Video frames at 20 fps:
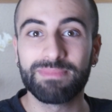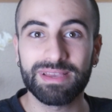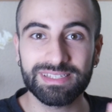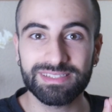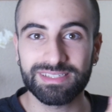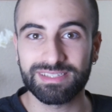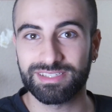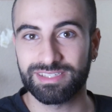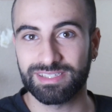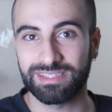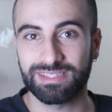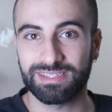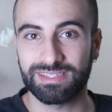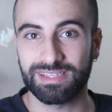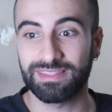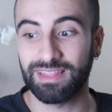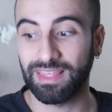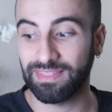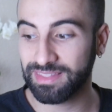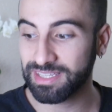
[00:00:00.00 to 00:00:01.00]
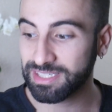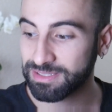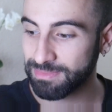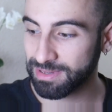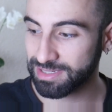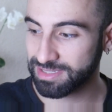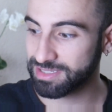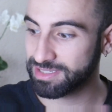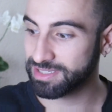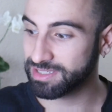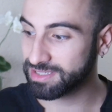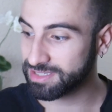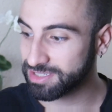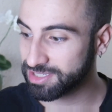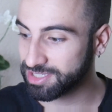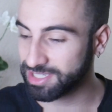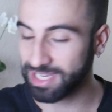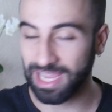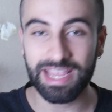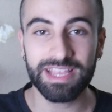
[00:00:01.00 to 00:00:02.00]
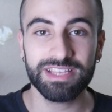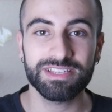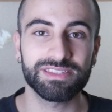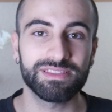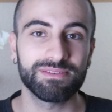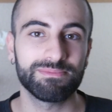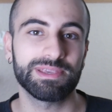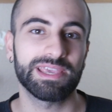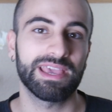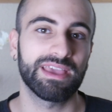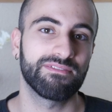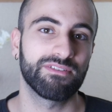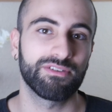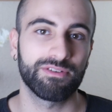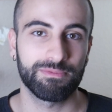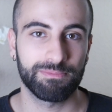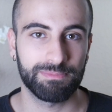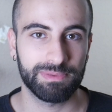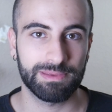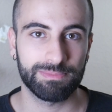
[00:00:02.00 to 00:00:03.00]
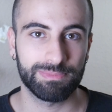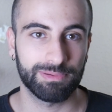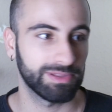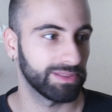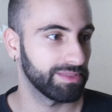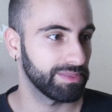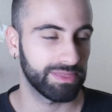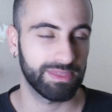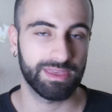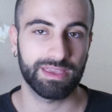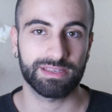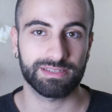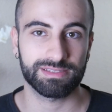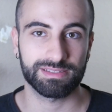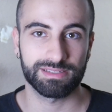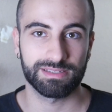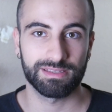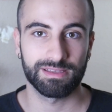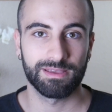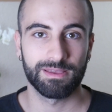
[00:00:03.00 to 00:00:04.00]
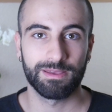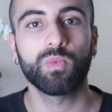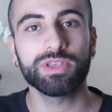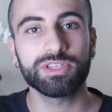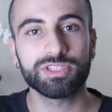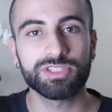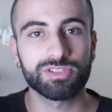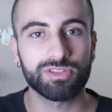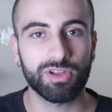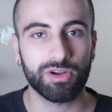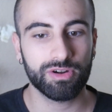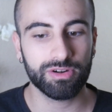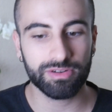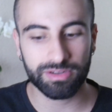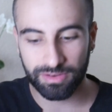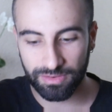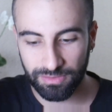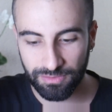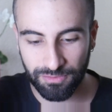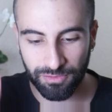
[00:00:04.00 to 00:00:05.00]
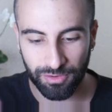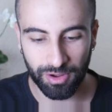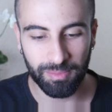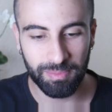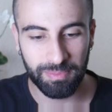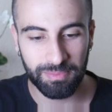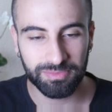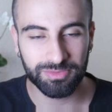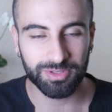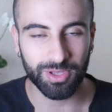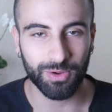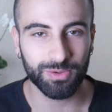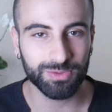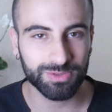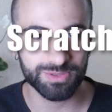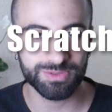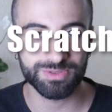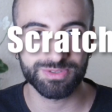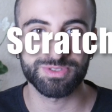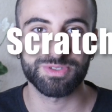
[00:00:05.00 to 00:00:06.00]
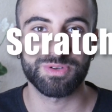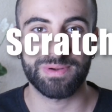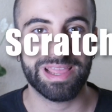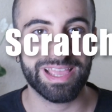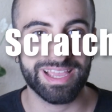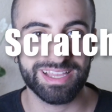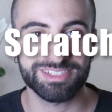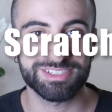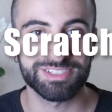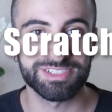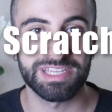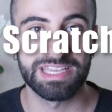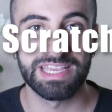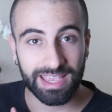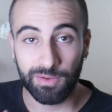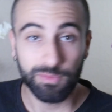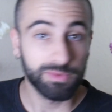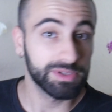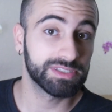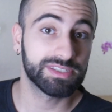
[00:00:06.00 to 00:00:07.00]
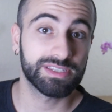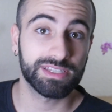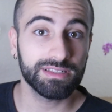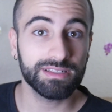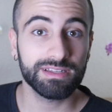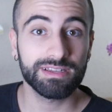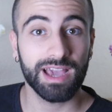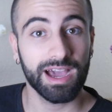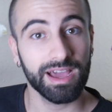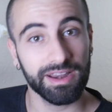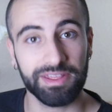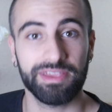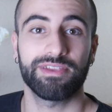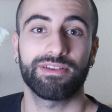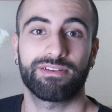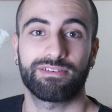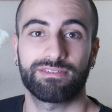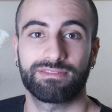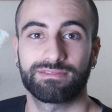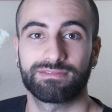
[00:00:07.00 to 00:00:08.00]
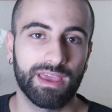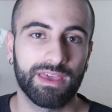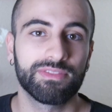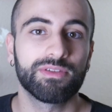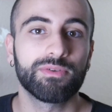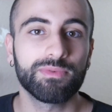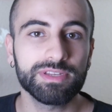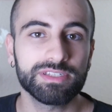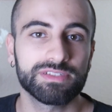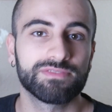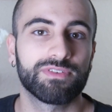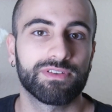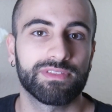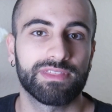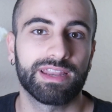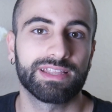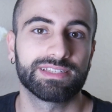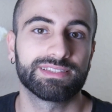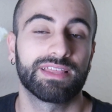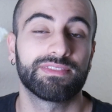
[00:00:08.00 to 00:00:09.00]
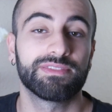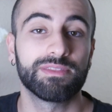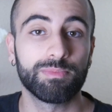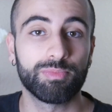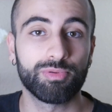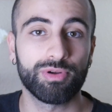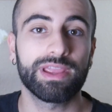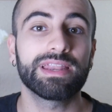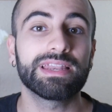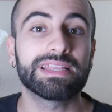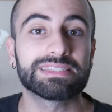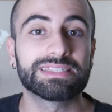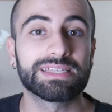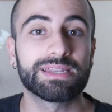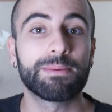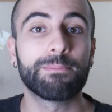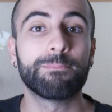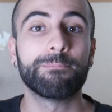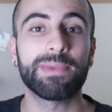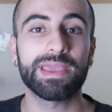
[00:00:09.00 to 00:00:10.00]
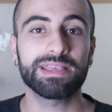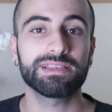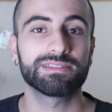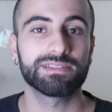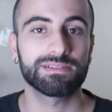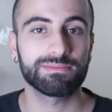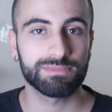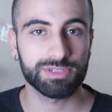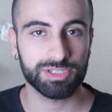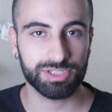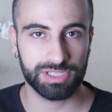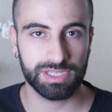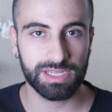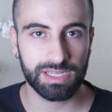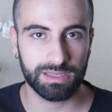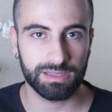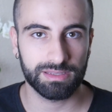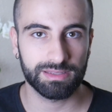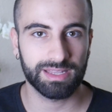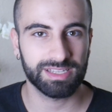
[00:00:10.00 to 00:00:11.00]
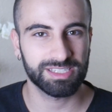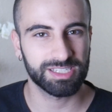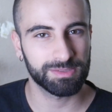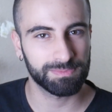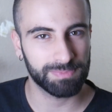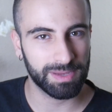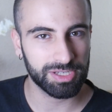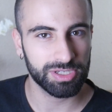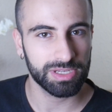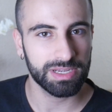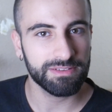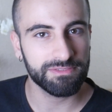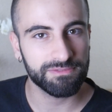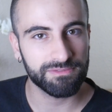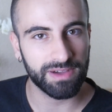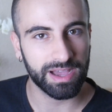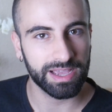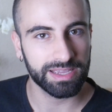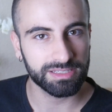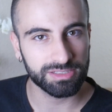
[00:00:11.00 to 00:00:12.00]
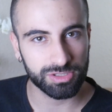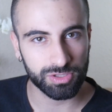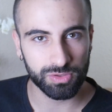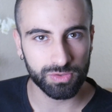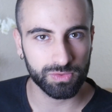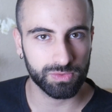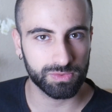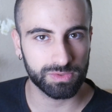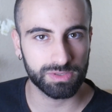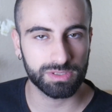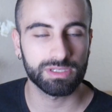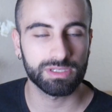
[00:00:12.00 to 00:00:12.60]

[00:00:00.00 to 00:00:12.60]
messages and that these messages changed the behavior of people and things. We start from total scratch and we still got here. And the reason for that is that the brain is an amazing machine that's specially fine-tuned